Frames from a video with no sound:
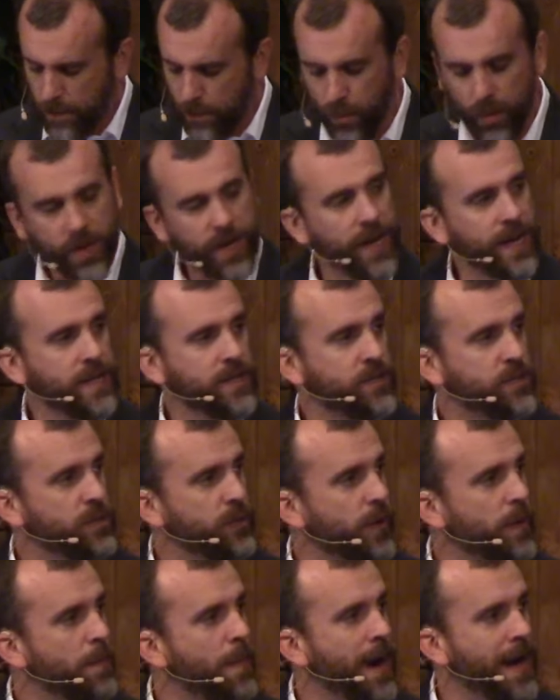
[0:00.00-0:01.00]
Bookends
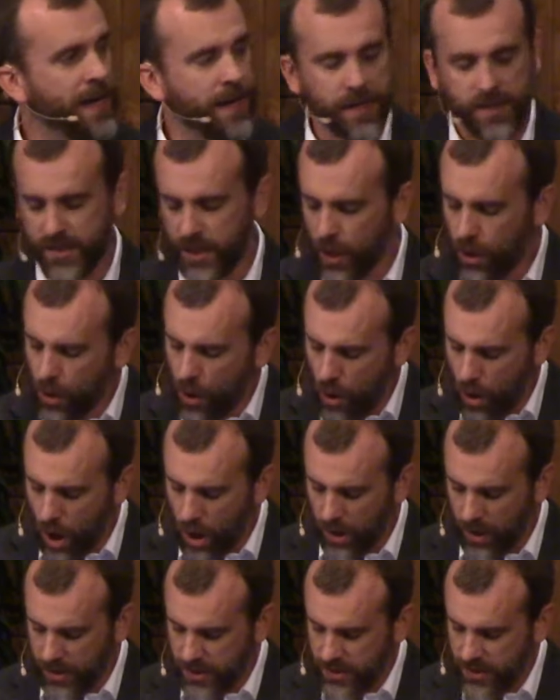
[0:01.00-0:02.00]
to remind us and
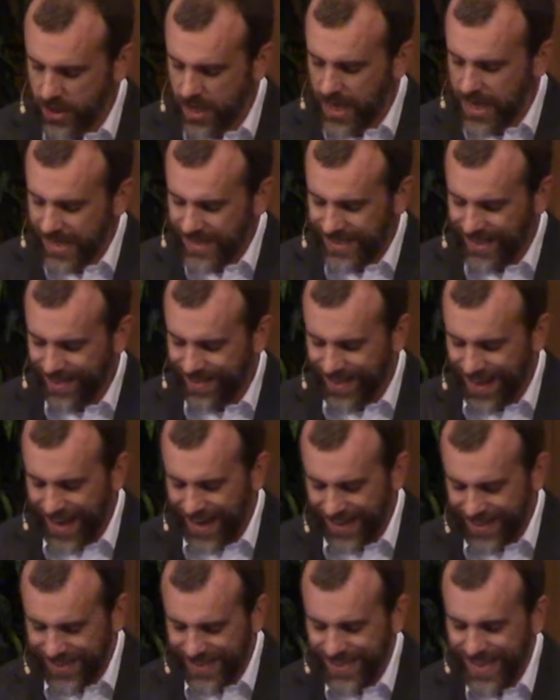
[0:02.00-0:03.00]
call us to
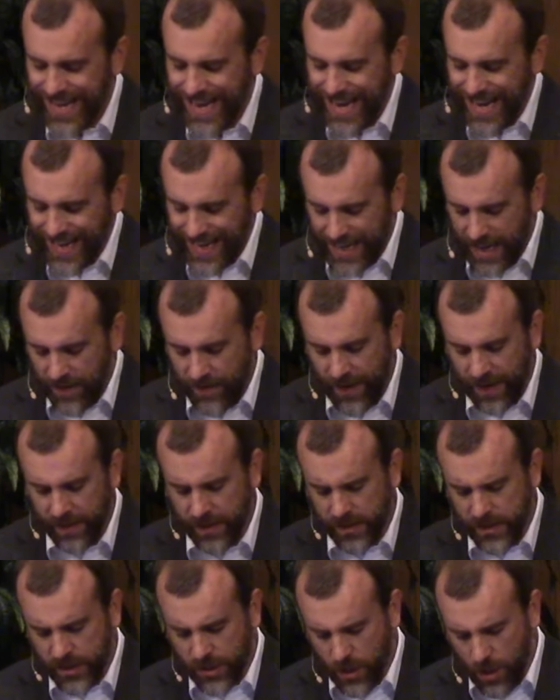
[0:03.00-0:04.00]
thanksgiving.
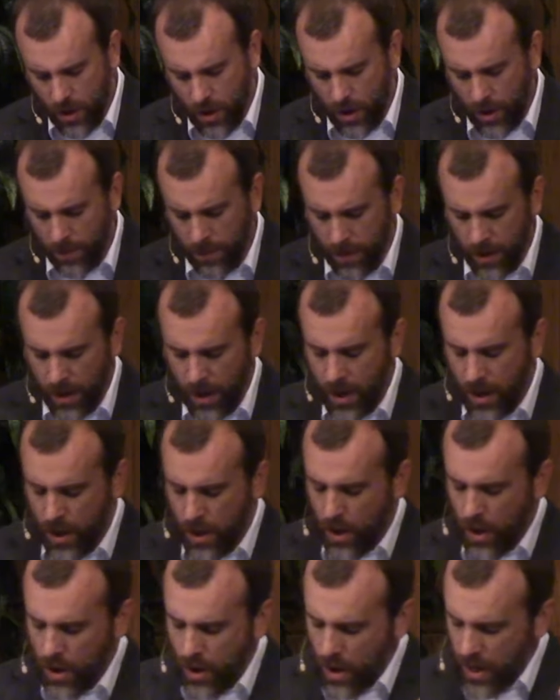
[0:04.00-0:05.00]
The psalm
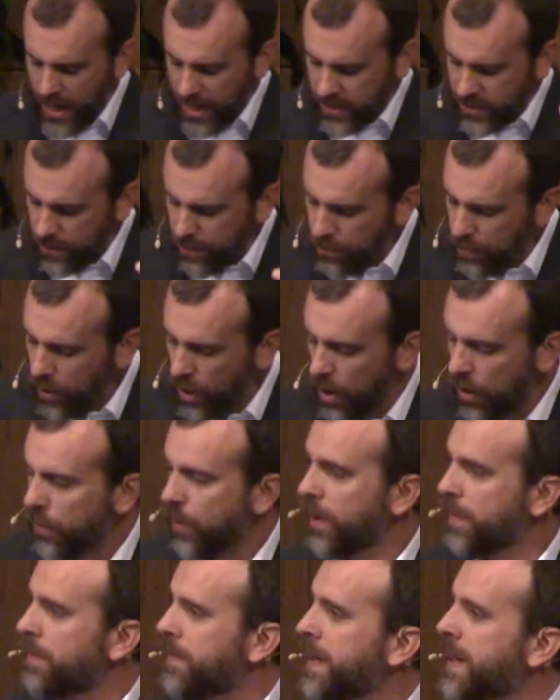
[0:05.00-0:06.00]
is a
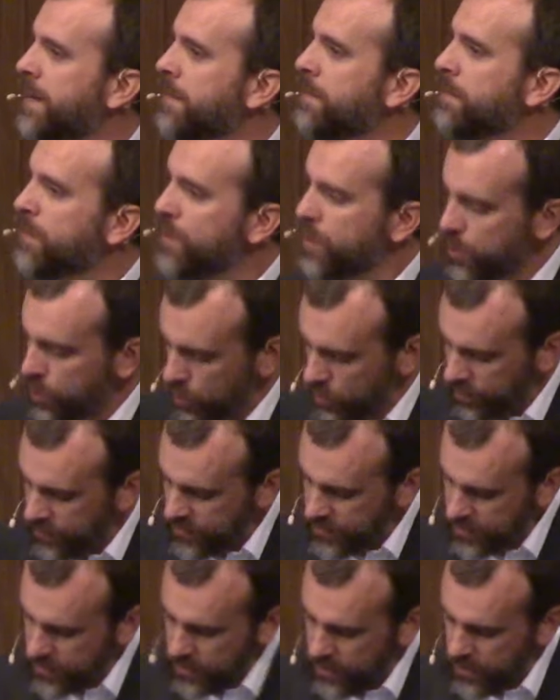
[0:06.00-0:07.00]
poem, and it
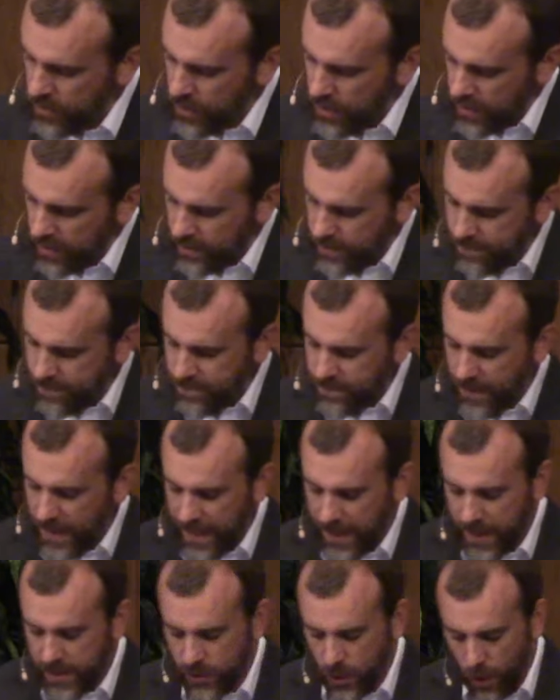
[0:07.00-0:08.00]
moves
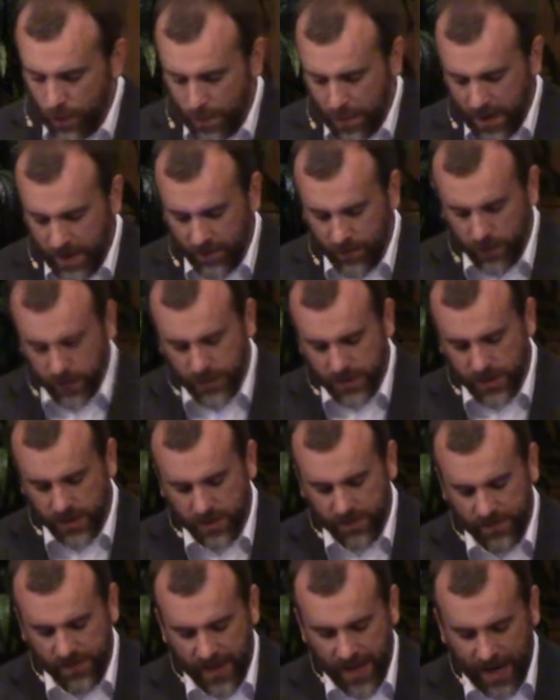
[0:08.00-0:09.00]
in its opening verses
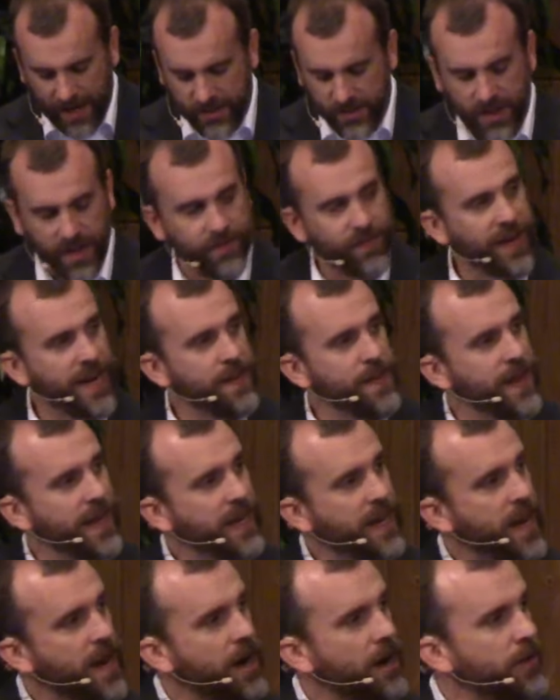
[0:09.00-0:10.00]
of thanksgiving and then
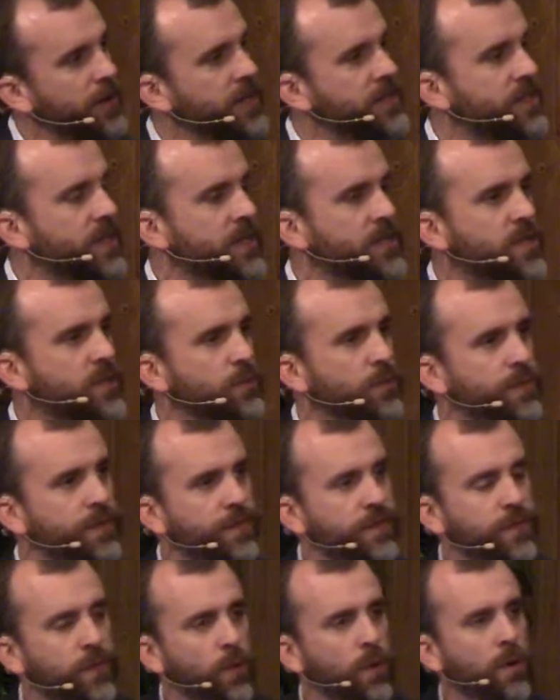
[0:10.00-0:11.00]
carries us through
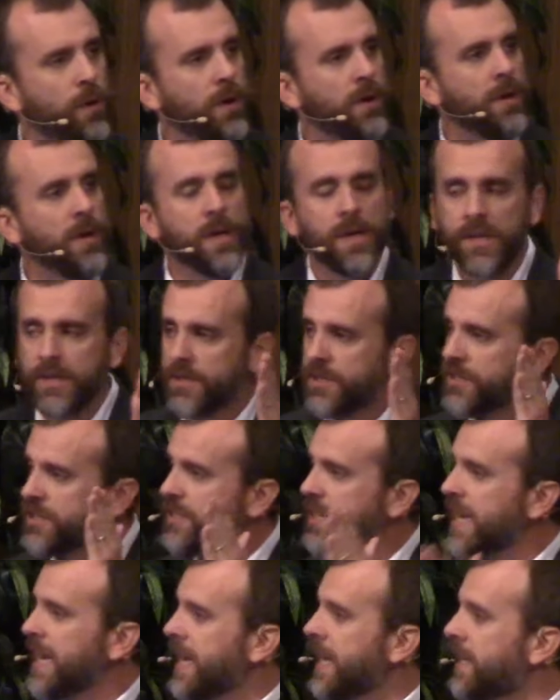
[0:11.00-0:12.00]
four
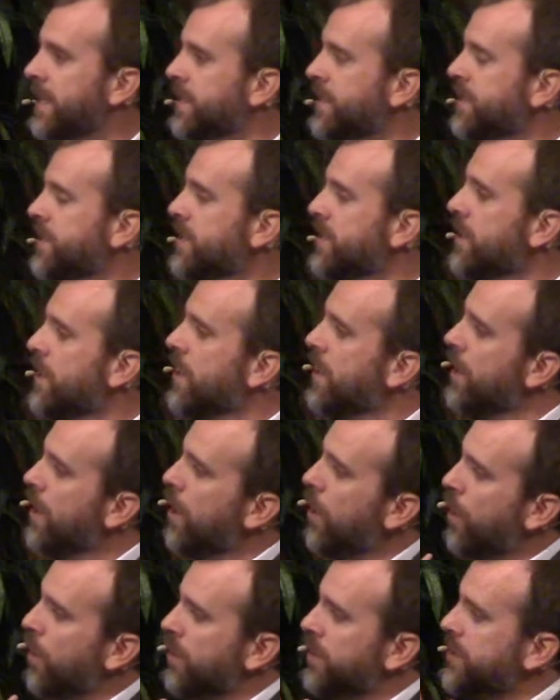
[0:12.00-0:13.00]
scenes
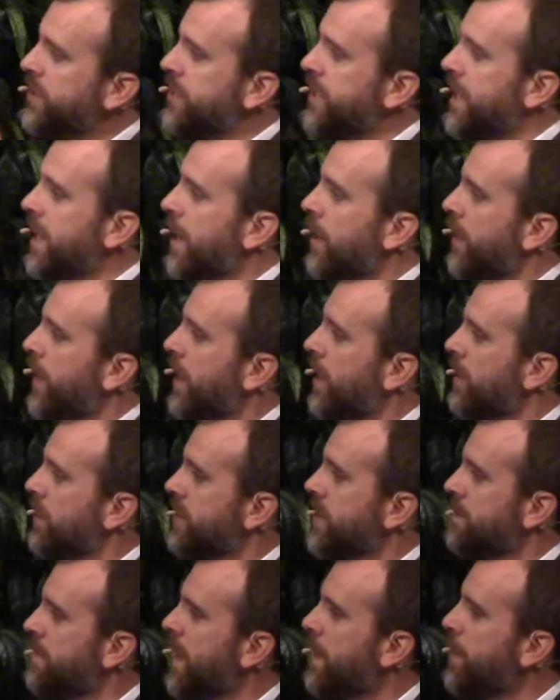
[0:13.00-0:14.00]
or
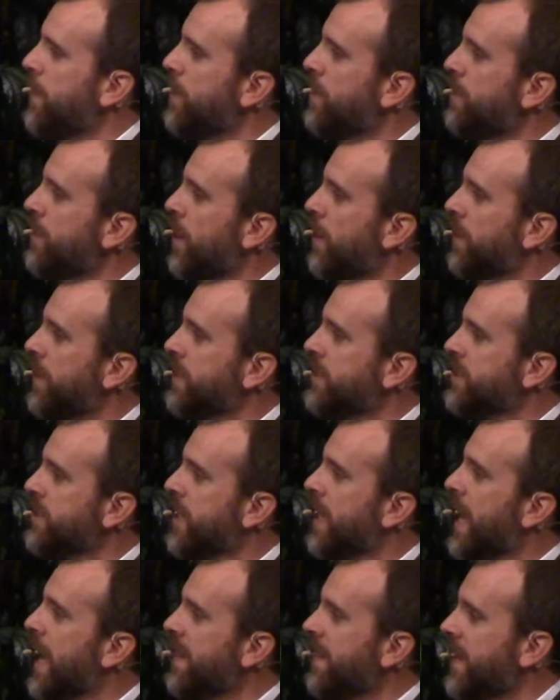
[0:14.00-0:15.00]
scenarios. And maybe you
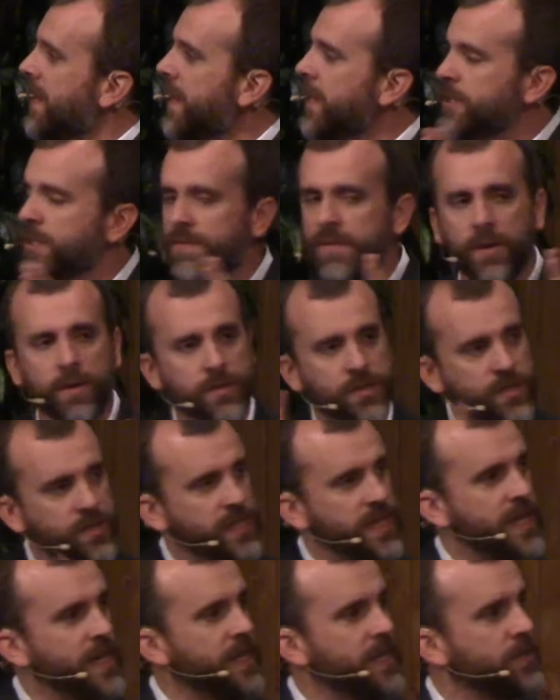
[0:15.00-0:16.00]
noticed that each of those
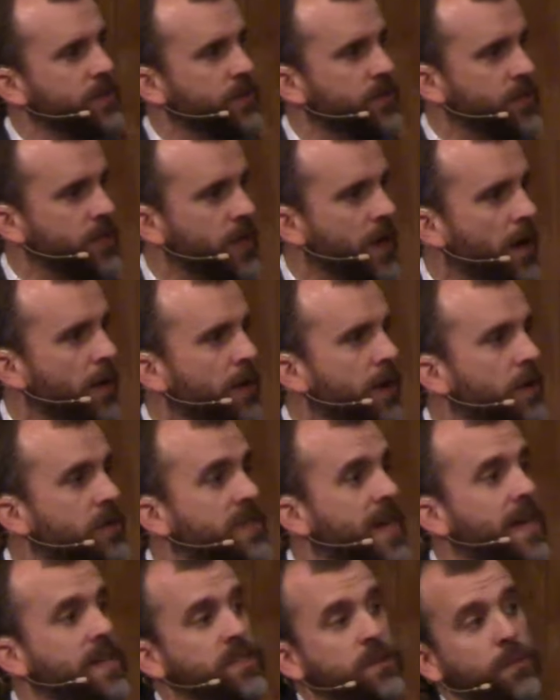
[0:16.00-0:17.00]
scenes or
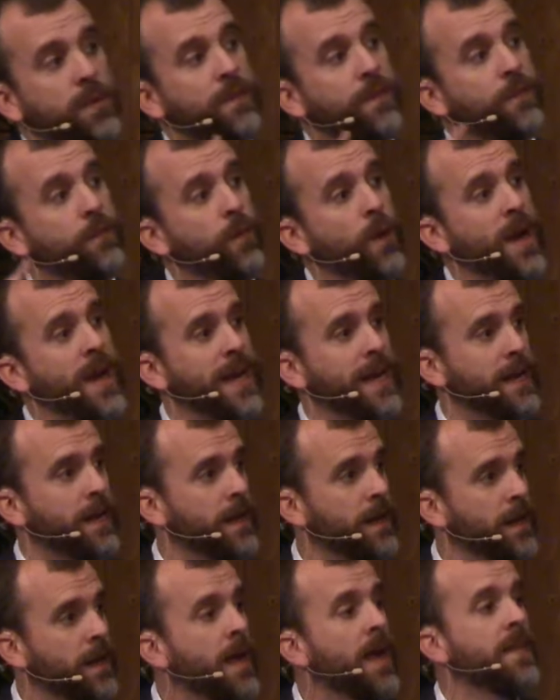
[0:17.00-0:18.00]
scenarios has a
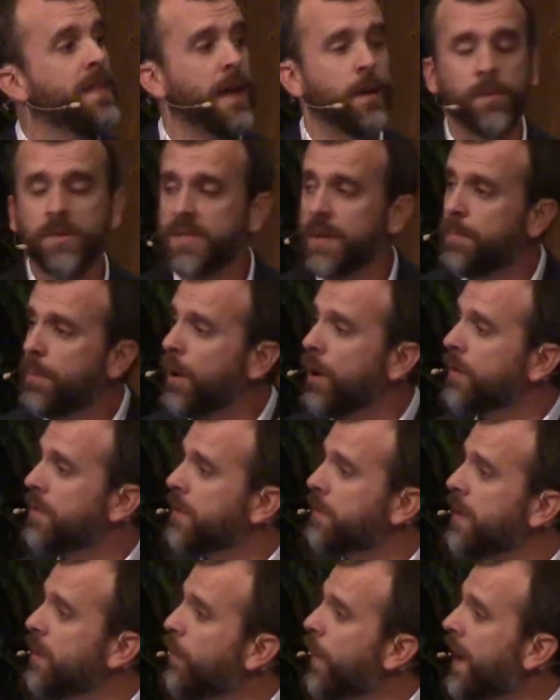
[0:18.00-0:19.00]
refrain. That was the part
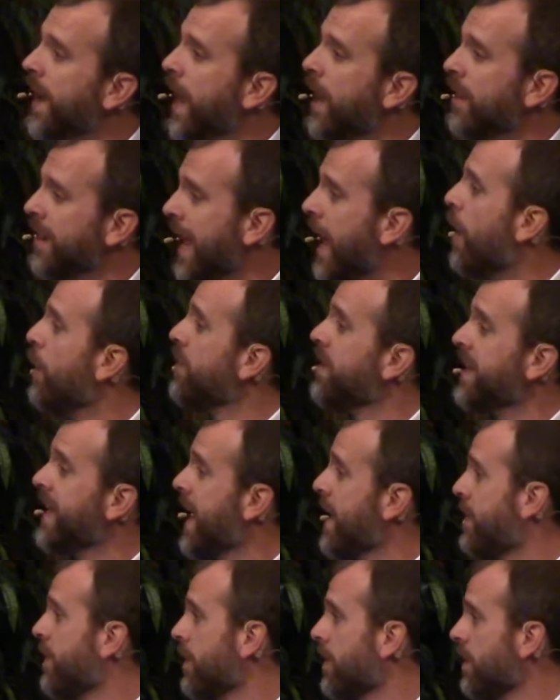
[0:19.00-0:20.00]
that we read out loud
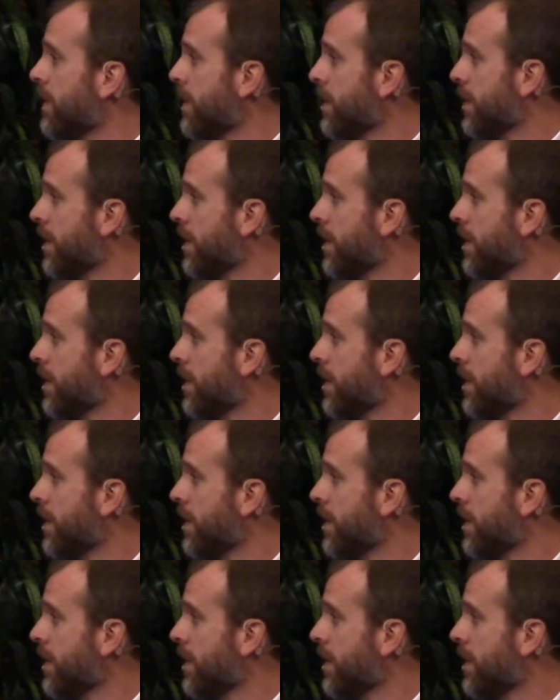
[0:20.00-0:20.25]
together.